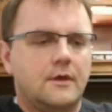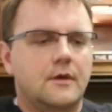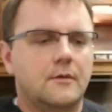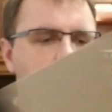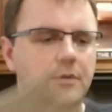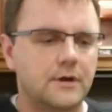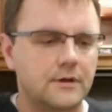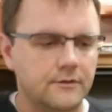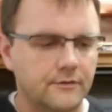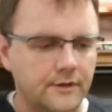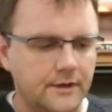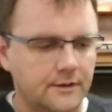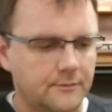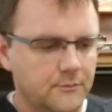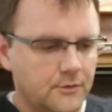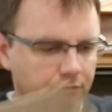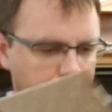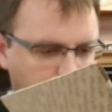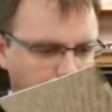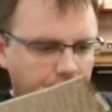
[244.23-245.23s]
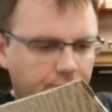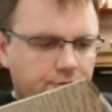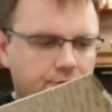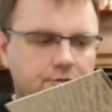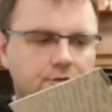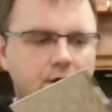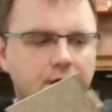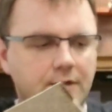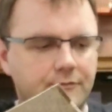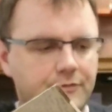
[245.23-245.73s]
But like most things in
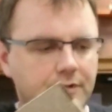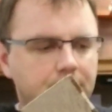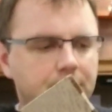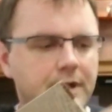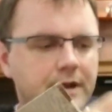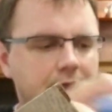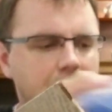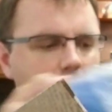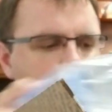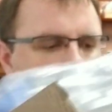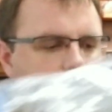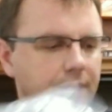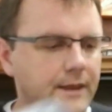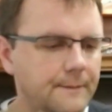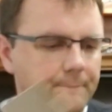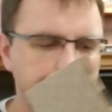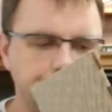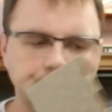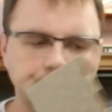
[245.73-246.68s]
life, it may not be.